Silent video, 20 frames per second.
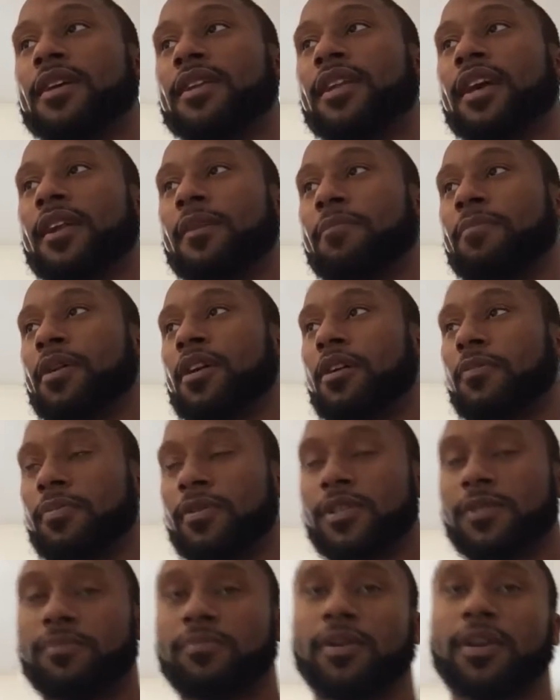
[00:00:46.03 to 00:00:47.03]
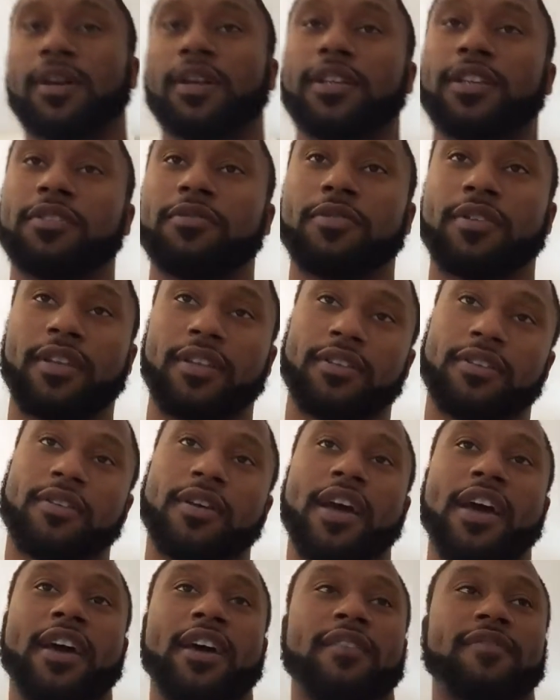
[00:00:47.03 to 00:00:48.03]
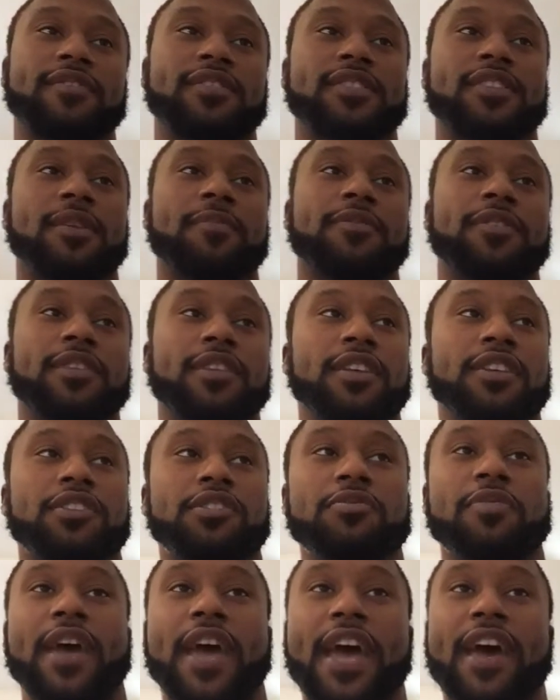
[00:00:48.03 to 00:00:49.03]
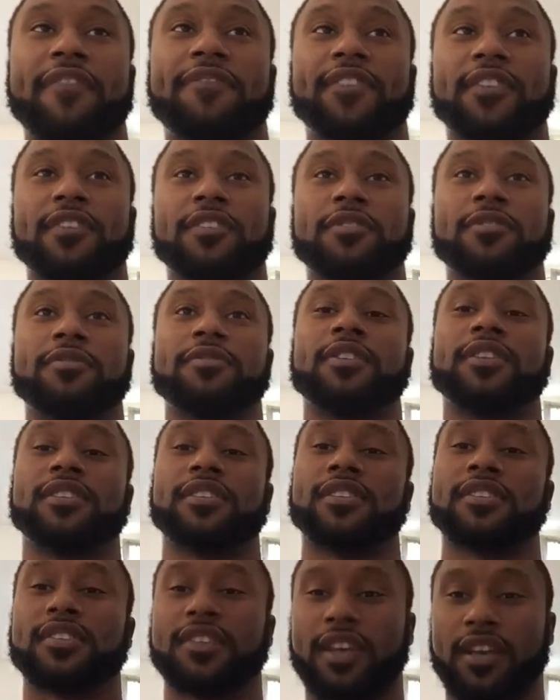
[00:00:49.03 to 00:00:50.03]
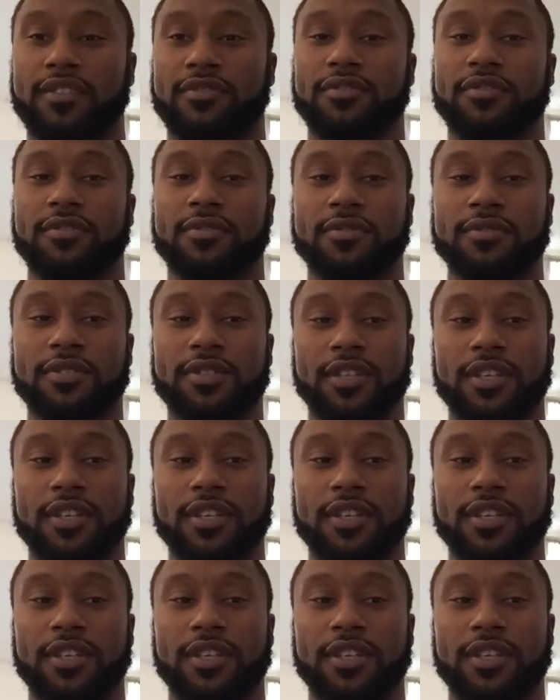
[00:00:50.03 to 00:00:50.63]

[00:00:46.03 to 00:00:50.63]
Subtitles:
not a purpose, but you have something that you have to do, and it's a schedule.